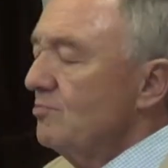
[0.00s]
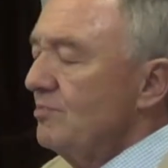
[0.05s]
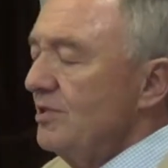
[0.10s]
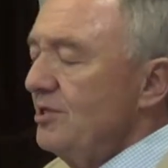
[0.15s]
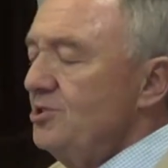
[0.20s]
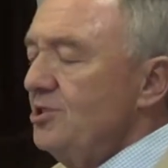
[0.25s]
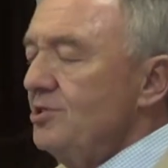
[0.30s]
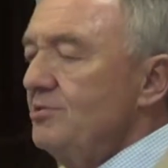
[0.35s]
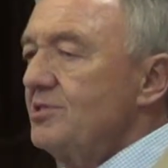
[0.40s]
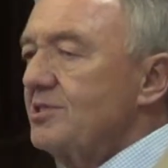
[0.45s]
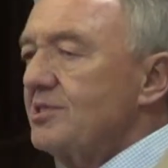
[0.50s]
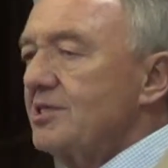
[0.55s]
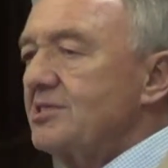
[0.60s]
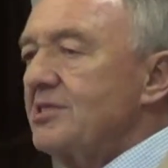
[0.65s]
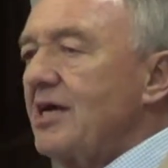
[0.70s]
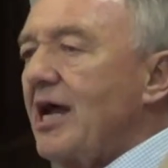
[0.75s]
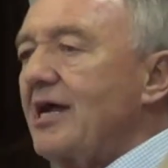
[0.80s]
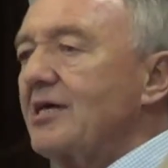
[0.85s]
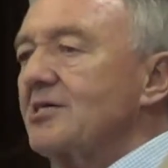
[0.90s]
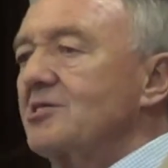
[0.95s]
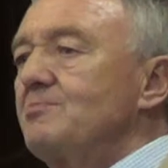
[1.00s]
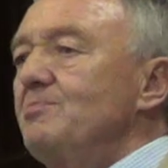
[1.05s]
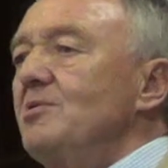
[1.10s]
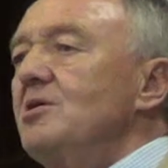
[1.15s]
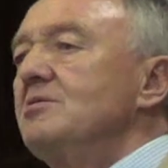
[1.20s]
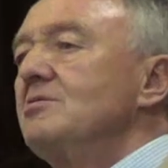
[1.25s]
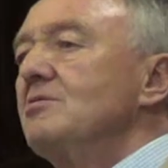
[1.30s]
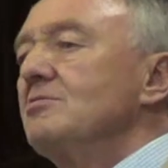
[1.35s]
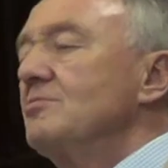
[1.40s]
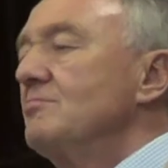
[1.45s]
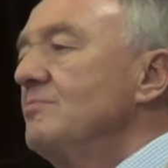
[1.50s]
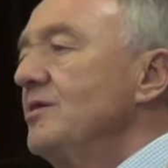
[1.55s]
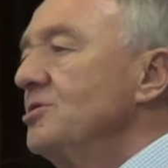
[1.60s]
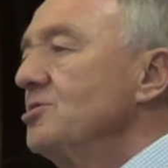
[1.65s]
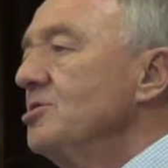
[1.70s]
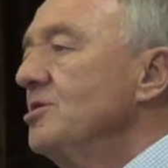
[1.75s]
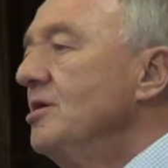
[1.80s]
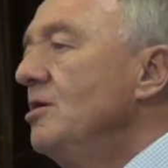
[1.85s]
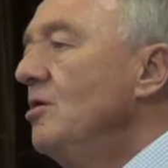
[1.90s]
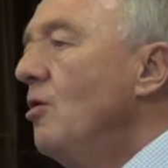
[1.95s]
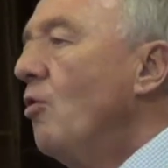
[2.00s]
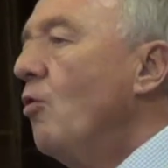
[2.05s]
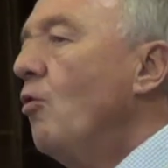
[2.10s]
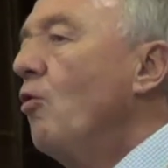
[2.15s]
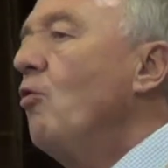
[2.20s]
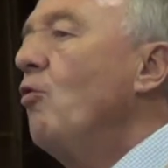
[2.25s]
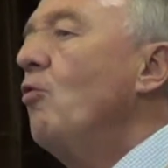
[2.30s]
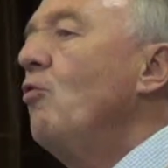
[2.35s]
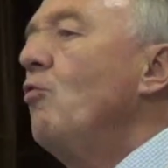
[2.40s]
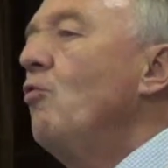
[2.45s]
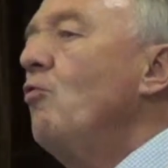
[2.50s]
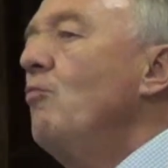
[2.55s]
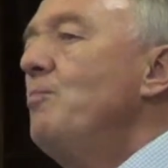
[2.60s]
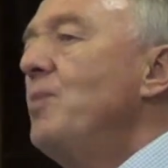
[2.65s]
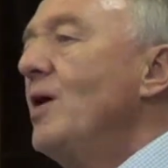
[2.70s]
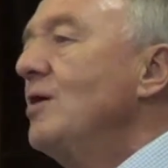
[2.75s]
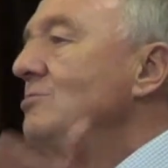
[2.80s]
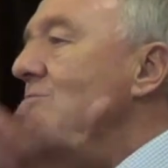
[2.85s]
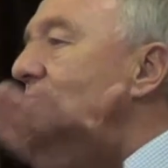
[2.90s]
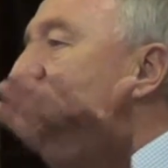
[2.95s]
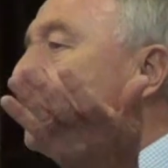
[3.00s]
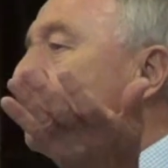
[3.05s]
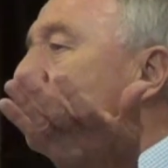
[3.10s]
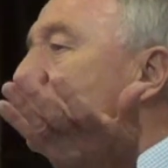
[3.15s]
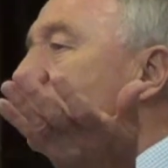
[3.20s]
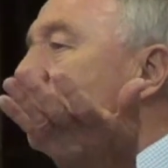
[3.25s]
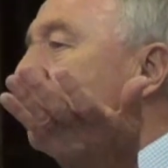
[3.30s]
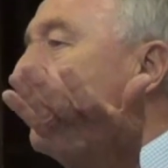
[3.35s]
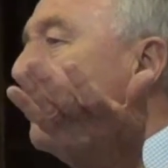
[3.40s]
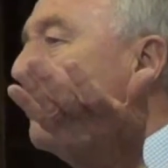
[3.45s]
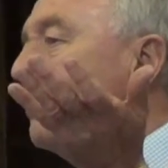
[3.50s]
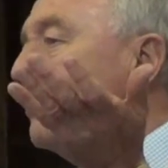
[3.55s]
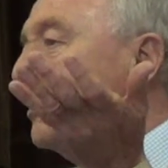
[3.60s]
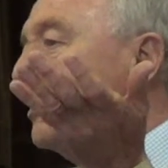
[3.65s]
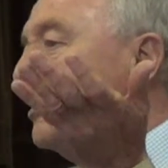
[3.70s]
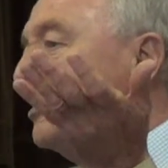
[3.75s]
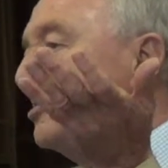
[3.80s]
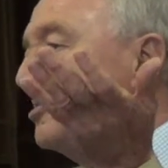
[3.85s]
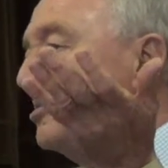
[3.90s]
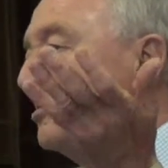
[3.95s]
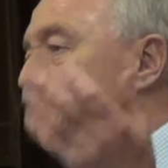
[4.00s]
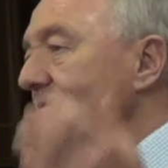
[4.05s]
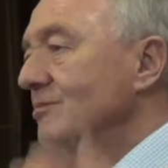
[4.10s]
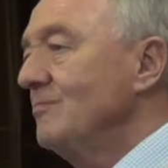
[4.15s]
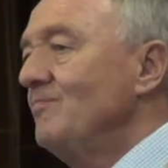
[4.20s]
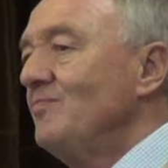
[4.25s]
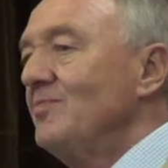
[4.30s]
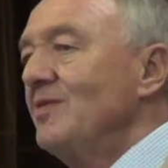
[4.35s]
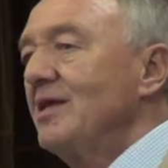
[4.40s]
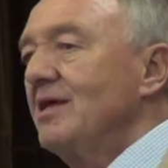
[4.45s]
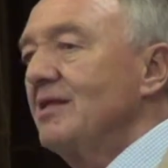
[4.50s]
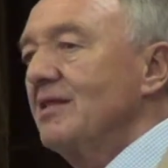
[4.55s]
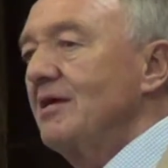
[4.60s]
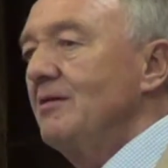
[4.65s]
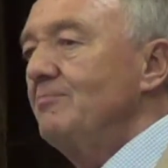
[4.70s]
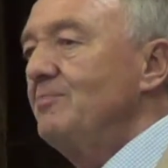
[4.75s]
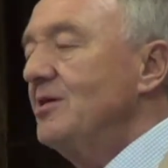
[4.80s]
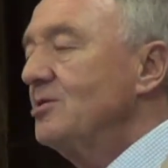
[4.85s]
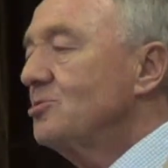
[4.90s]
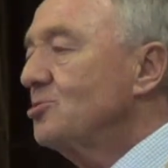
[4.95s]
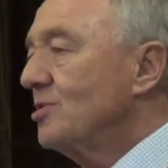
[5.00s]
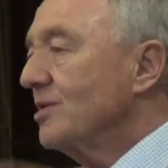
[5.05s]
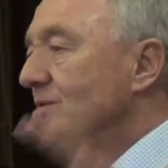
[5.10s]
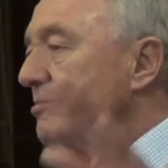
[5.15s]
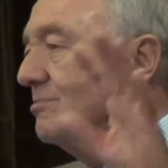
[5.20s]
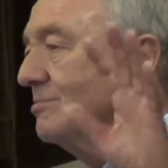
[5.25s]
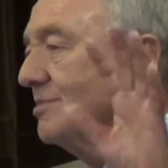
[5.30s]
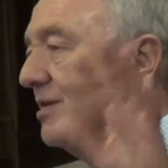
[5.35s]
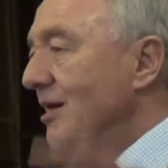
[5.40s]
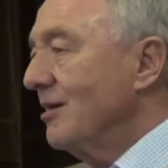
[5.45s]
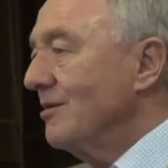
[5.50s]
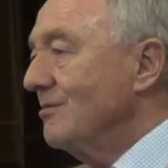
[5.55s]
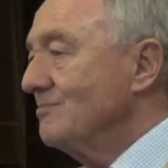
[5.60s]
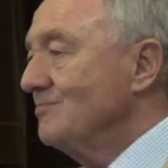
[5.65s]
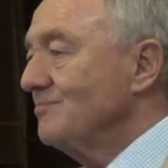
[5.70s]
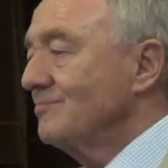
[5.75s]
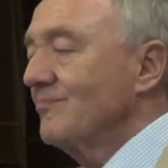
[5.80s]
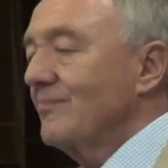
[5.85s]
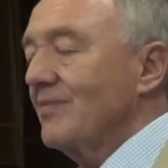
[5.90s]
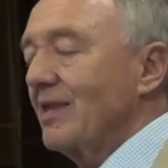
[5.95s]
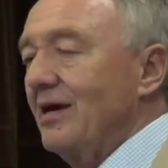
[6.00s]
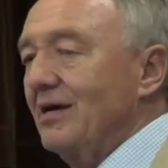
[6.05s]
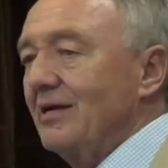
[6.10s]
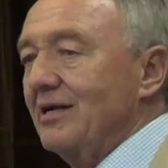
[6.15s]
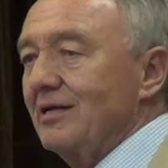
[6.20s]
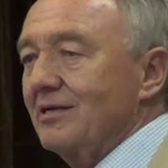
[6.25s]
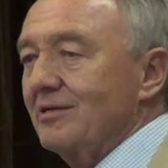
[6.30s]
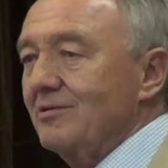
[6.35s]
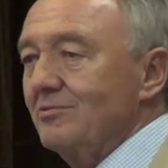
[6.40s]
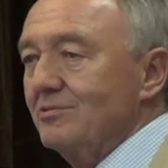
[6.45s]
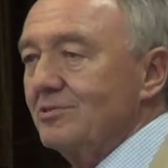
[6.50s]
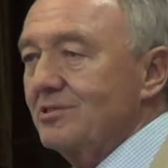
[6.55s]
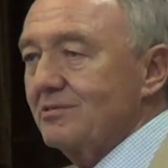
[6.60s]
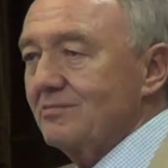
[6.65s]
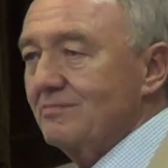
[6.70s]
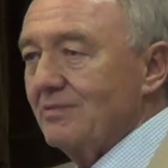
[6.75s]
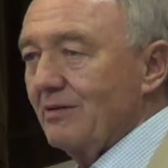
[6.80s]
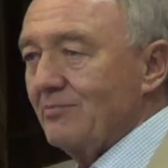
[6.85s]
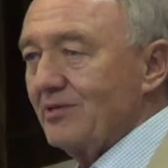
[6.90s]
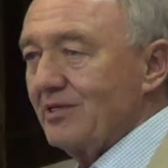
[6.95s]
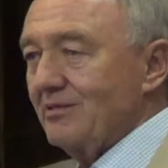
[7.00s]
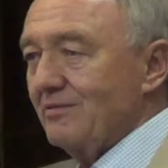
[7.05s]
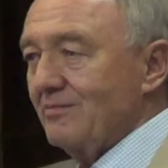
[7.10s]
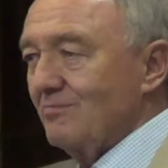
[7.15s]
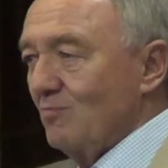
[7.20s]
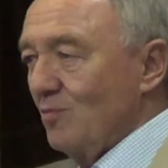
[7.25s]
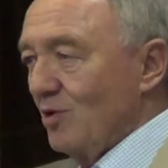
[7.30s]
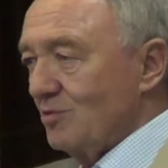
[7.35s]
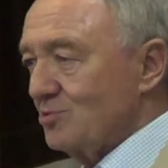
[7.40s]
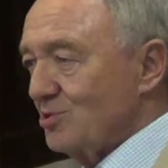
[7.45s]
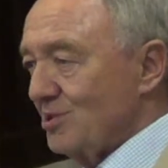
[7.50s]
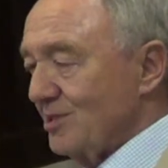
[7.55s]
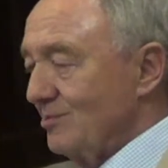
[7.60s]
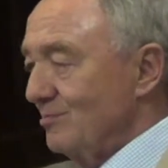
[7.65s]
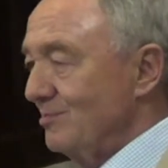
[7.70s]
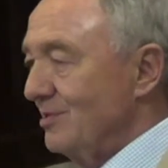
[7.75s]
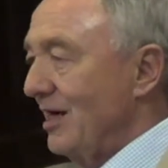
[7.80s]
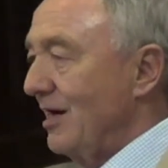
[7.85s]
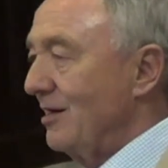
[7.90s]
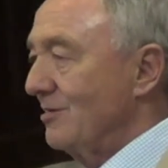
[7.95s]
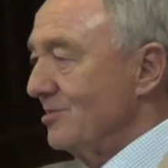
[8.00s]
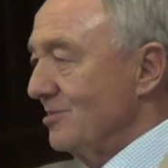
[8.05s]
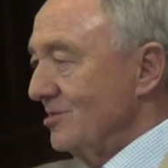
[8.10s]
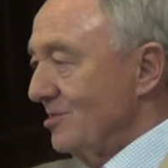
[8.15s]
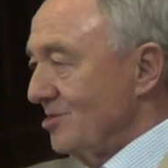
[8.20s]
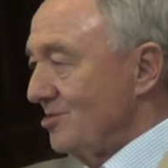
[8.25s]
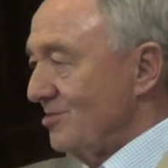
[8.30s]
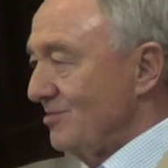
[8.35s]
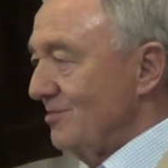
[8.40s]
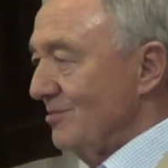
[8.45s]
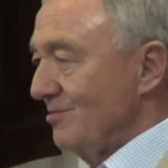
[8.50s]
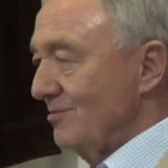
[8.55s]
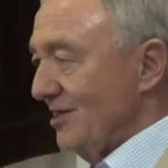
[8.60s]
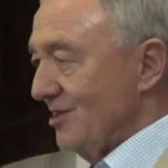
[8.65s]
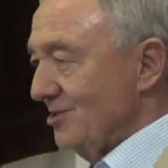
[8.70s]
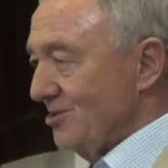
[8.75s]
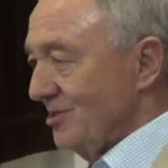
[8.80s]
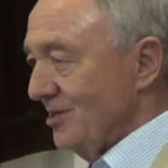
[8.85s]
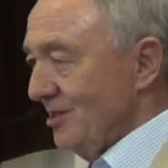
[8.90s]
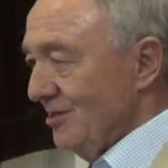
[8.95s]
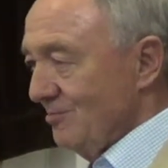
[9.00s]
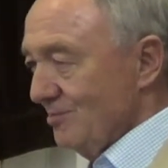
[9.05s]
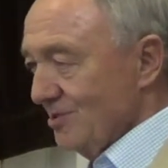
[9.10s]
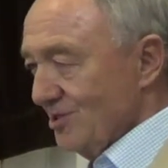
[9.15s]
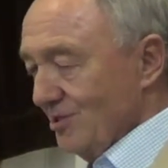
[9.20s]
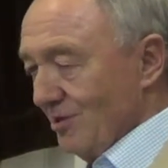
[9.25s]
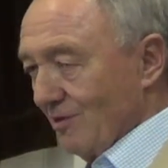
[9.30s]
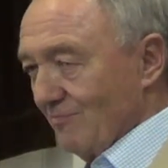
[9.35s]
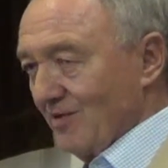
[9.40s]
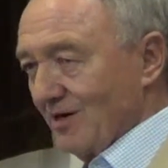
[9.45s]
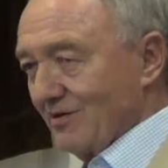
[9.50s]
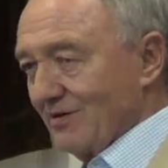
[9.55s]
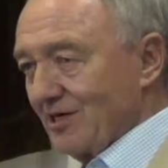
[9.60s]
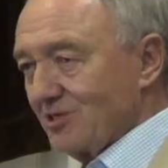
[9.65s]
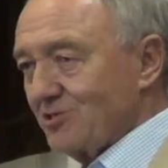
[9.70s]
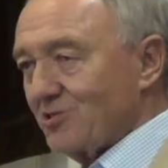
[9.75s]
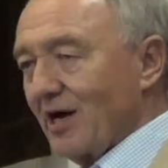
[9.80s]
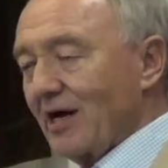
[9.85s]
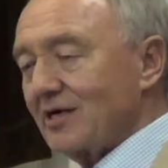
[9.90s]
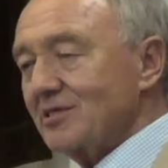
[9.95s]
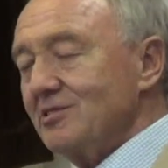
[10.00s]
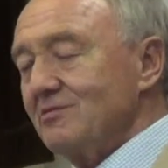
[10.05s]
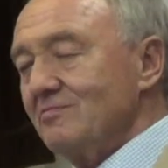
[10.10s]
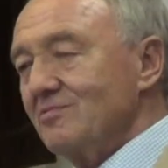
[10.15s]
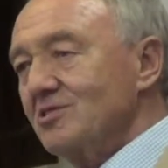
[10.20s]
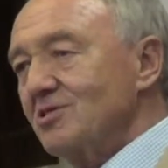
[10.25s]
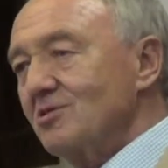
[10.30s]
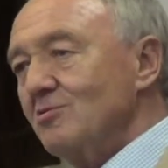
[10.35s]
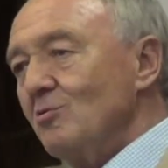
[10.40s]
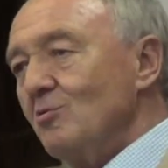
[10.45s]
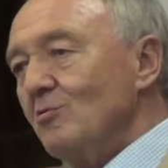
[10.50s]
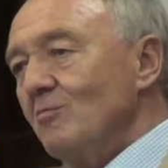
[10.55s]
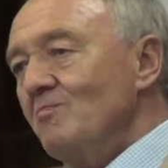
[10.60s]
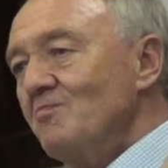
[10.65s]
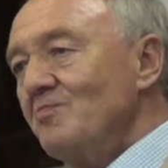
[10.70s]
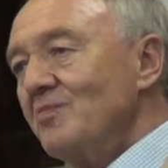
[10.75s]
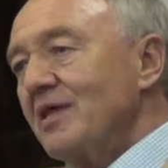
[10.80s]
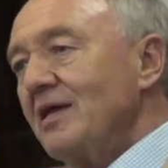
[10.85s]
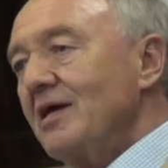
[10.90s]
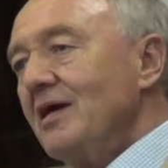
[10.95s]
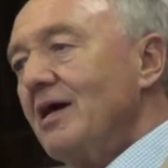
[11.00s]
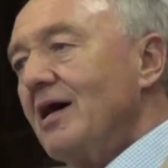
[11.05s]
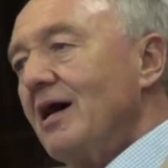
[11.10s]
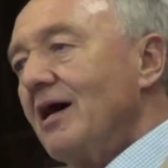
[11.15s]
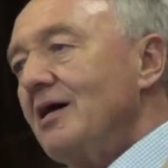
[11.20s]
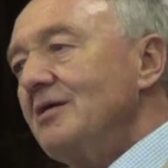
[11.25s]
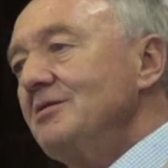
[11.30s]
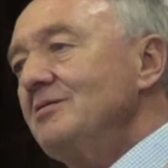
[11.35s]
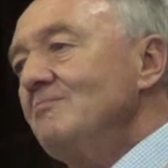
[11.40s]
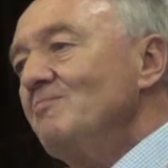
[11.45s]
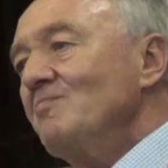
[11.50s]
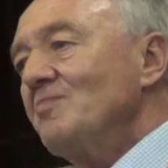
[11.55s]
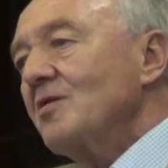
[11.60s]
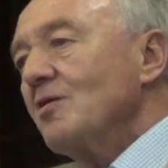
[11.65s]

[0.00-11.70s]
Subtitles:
reduced the tax burden on the rich, all boats would rise, there'd be a trickle down. And of course, what trickled down on us from the rich was not very attractive at all. And